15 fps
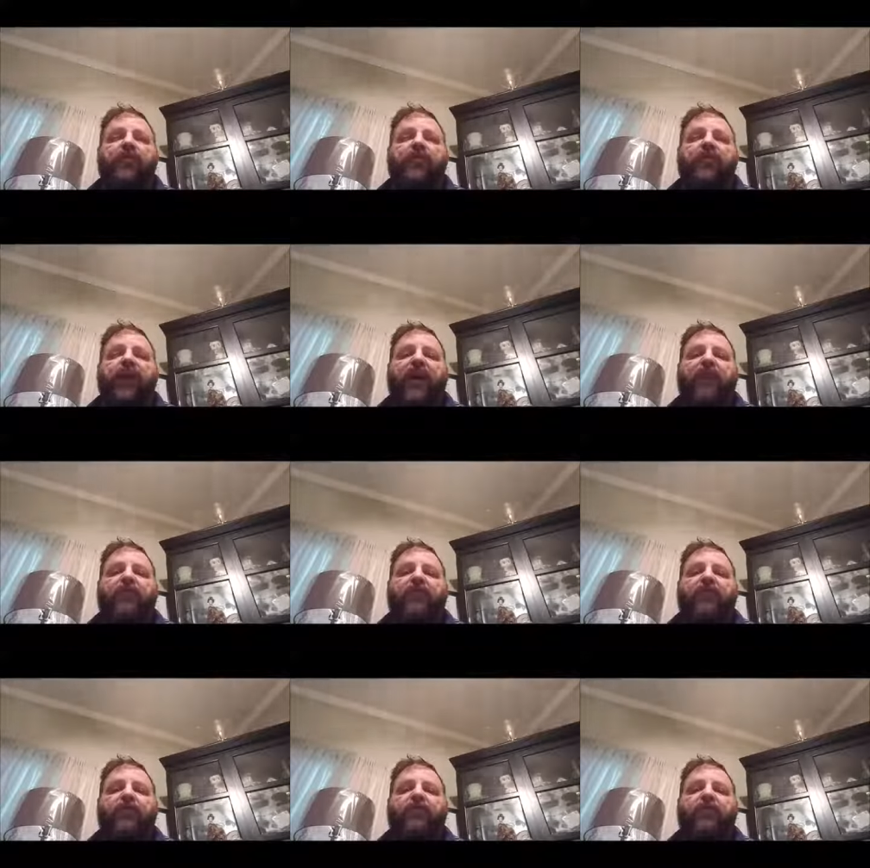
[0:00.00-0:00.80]

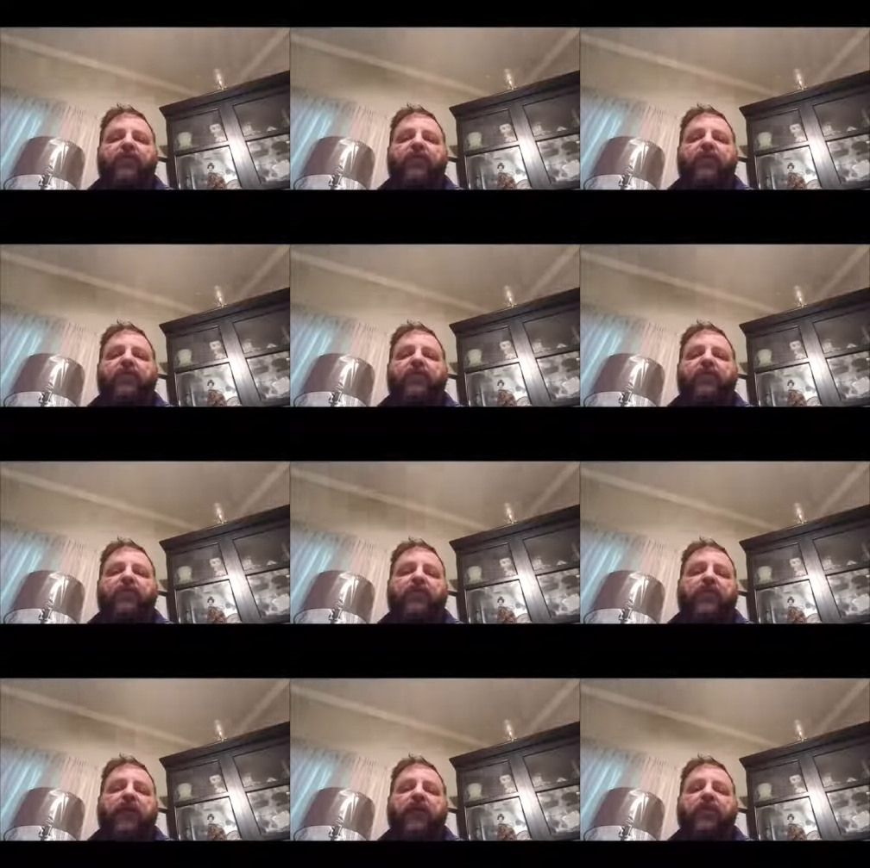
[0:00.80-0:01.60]
five
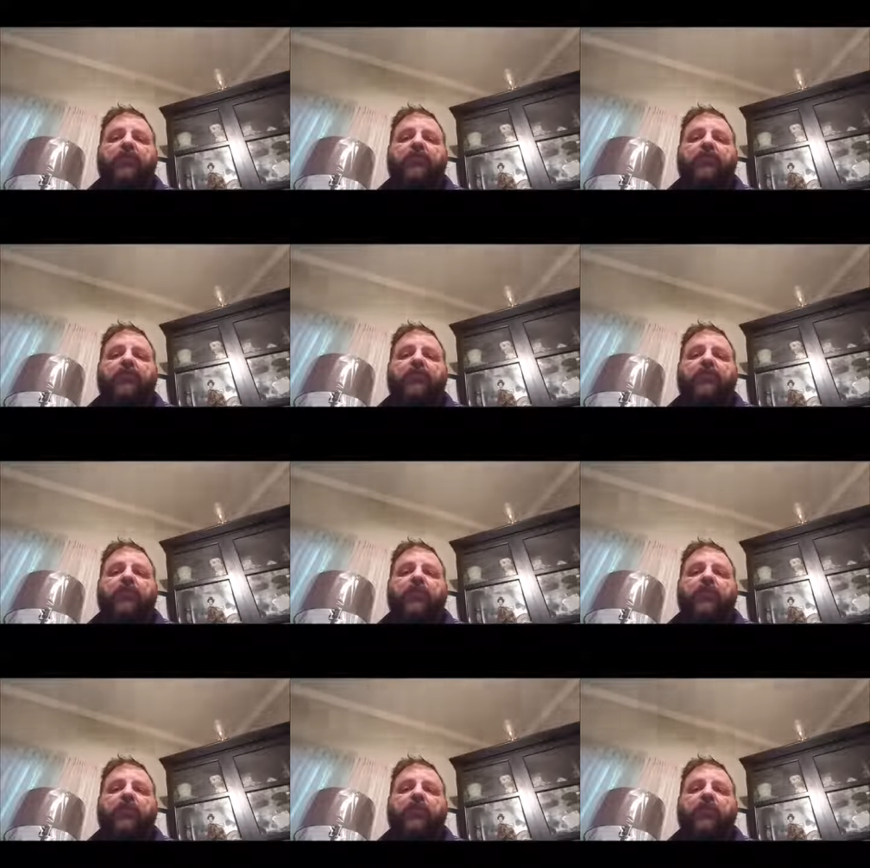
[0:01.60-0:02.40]
reasons tires
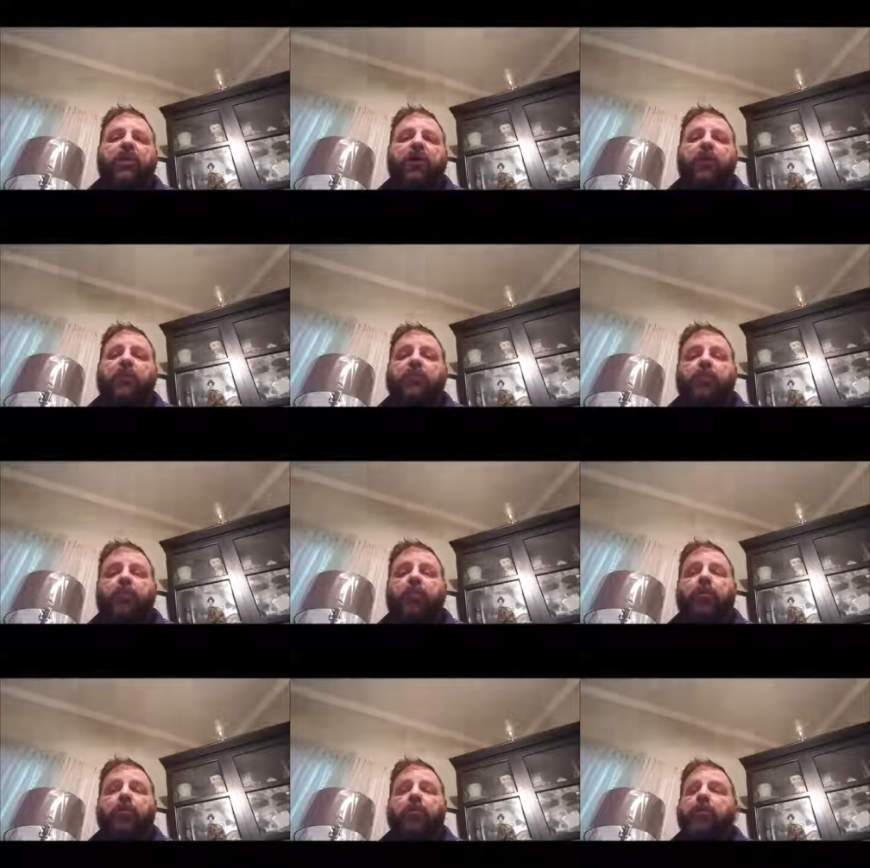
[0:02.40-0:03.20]
are
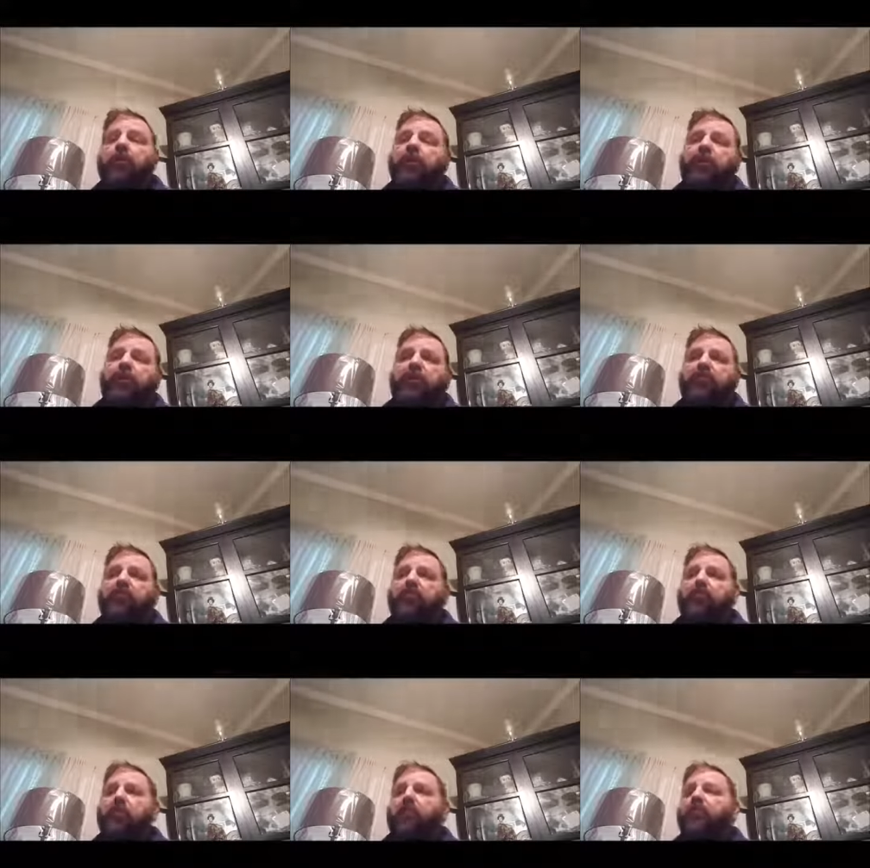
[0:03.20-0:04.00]
important is
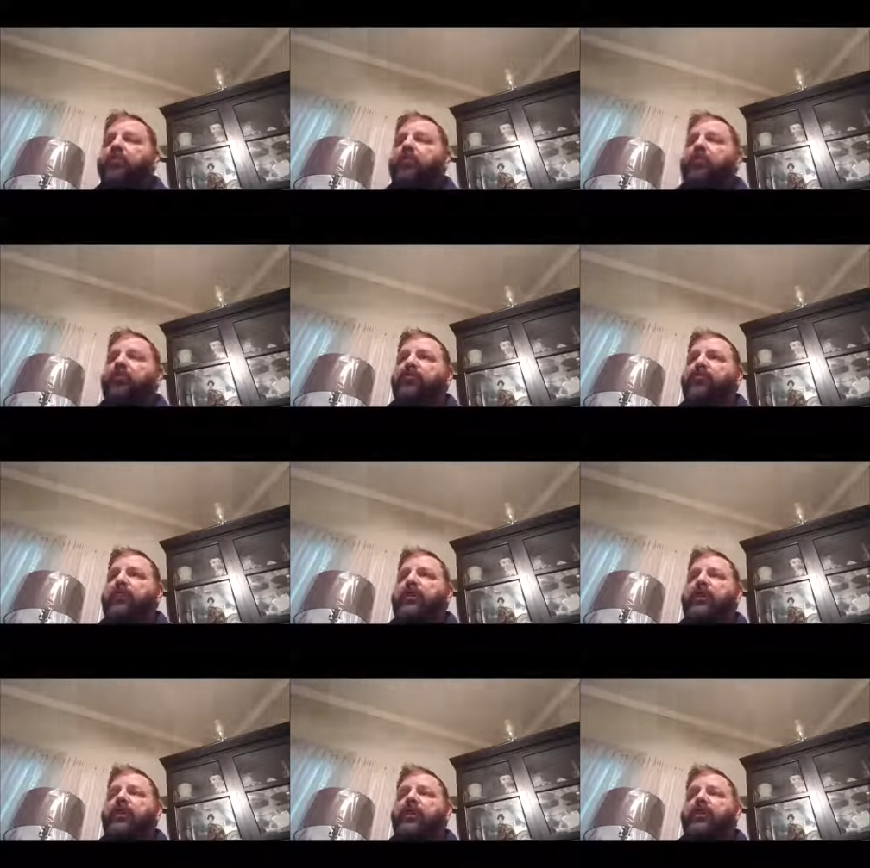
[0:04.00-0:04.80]
your blog post.
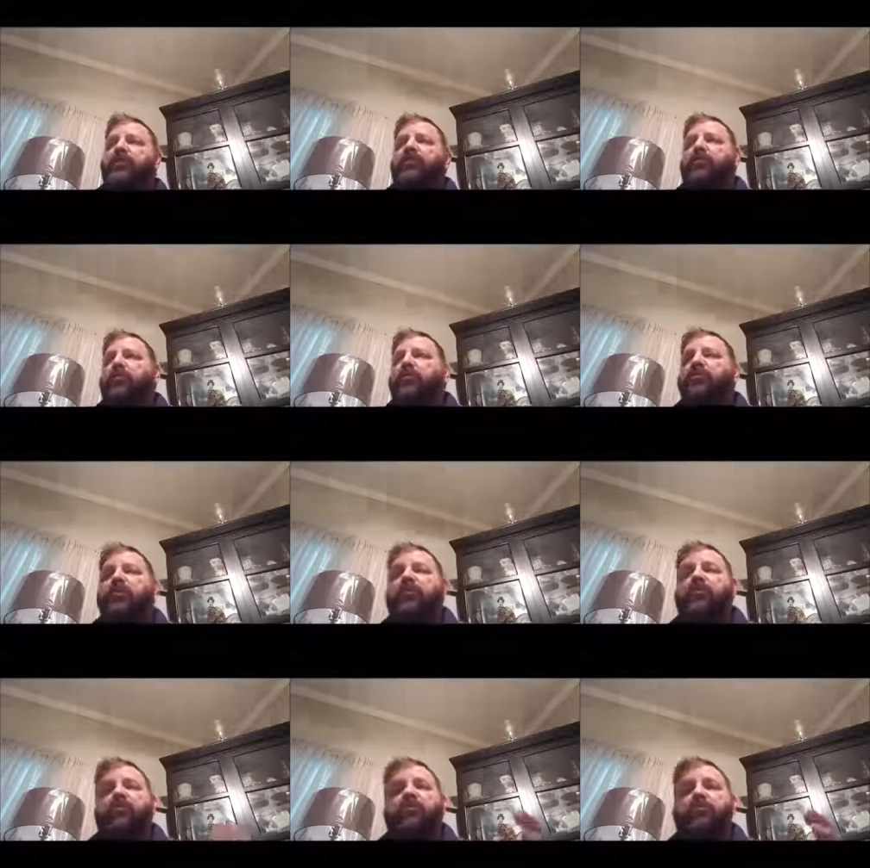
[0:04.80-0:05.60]
So it'd
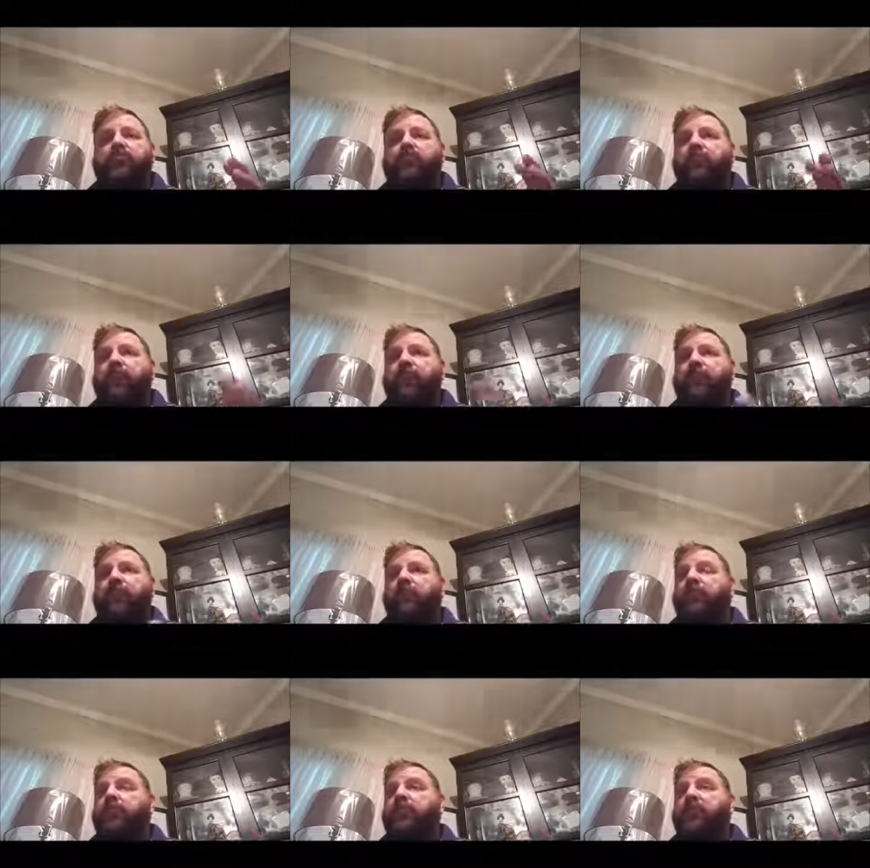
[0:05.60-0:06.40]
be
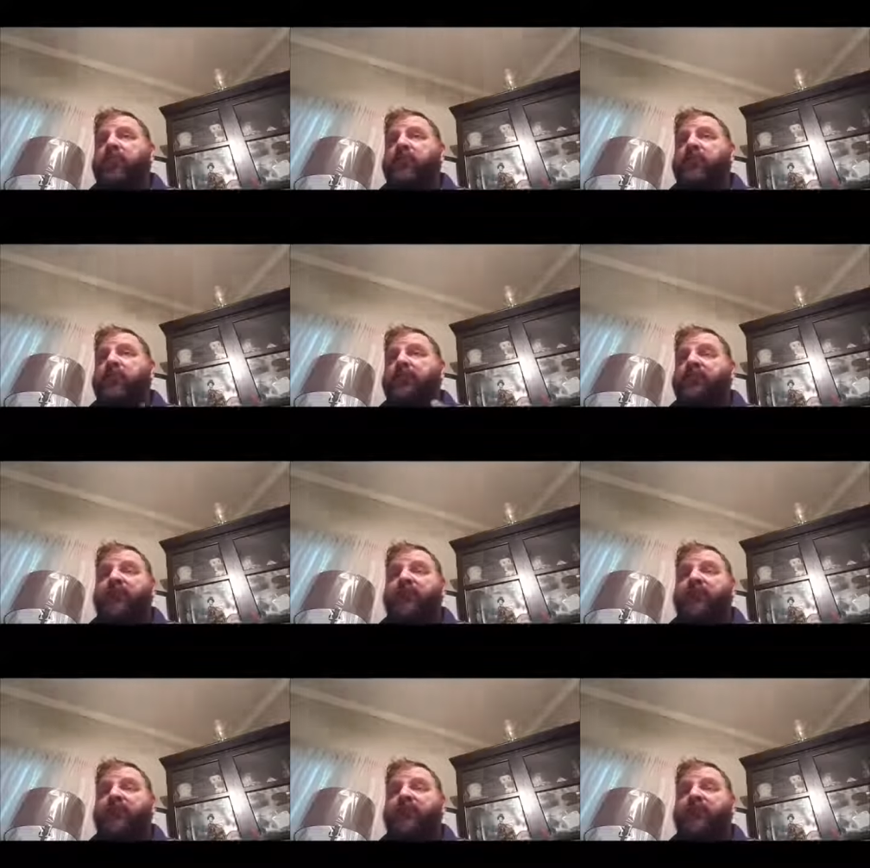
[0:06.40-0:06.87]
blog.com/blog